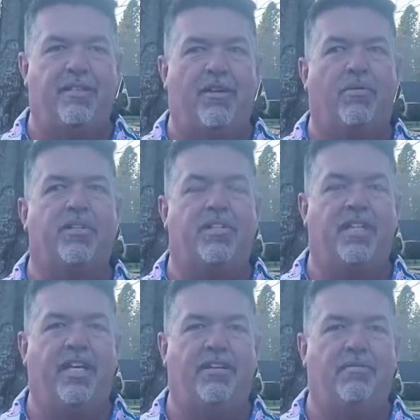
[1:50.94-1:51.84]
Once
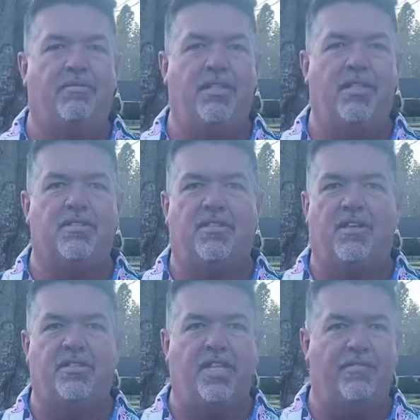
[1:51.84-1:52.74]
again, these are all
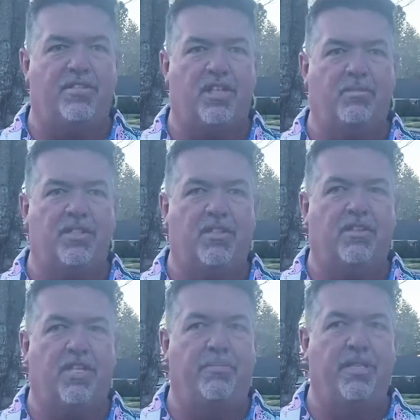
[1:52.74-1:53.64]
safe tournaments that are
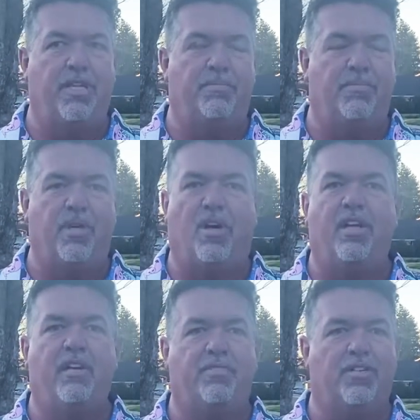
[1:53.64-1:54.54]
coming up. We all
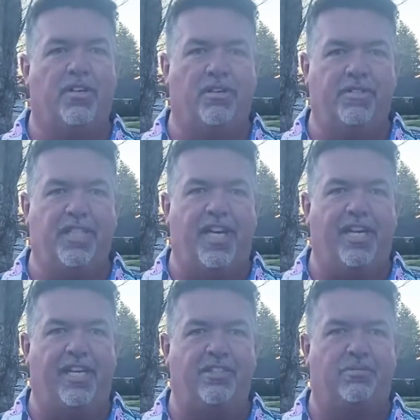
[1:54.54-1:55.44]
have our COVID
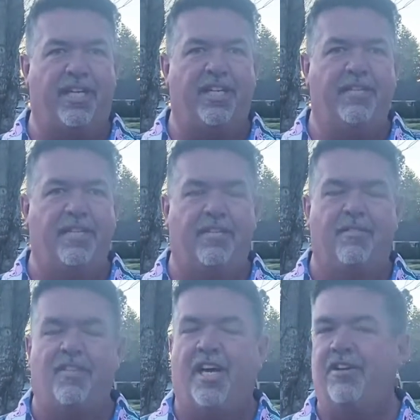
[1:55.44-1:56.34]
guidelines ready.
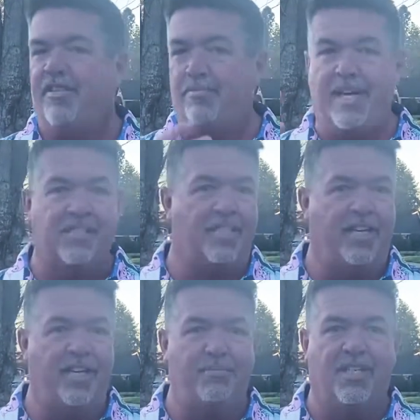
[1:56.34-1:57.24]
I don't have a mask
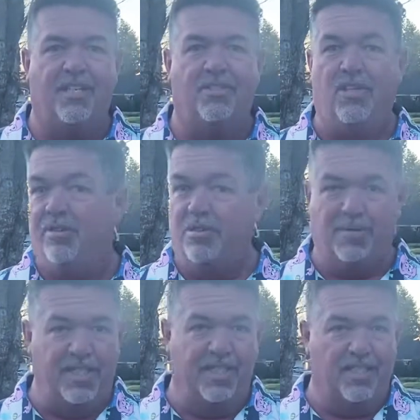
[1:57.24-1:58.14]
today because no one's
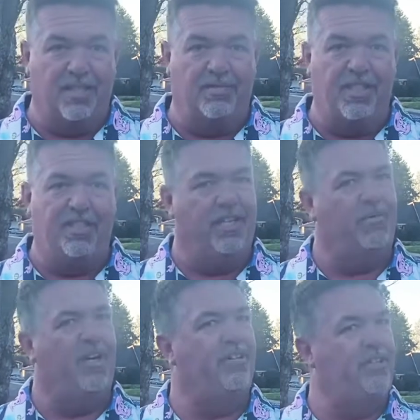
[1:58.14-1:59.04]
within six feet and
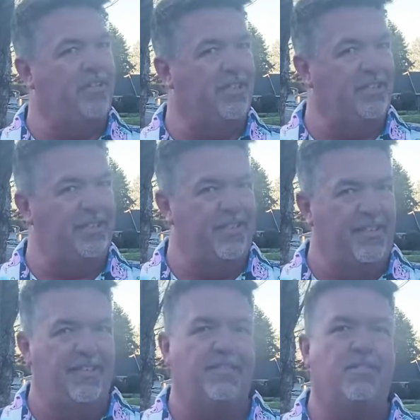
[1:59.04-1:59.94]
we're outdoors.
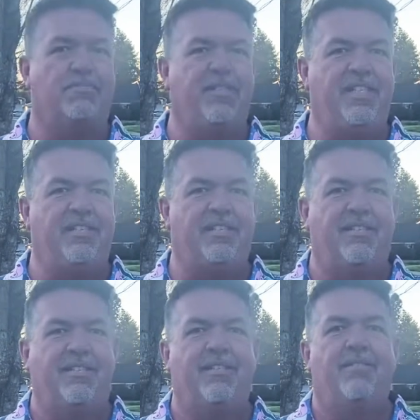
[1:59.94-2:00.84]
So please
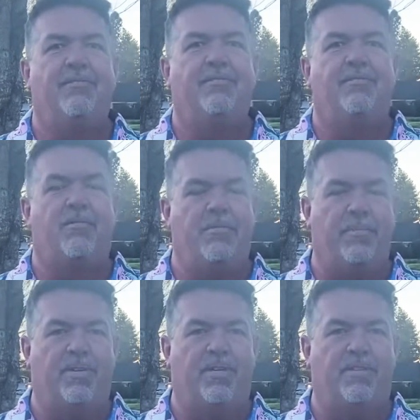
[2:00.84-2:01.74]

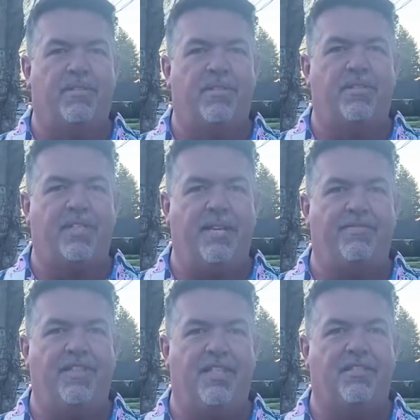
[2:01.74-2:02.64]
remember,
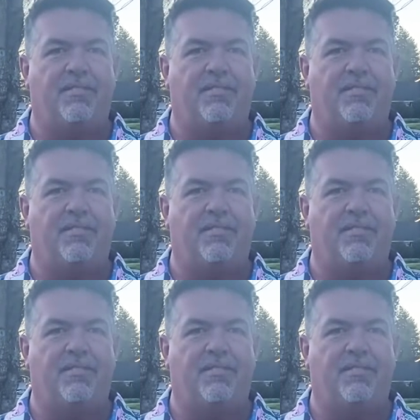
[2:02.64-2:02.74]
safety is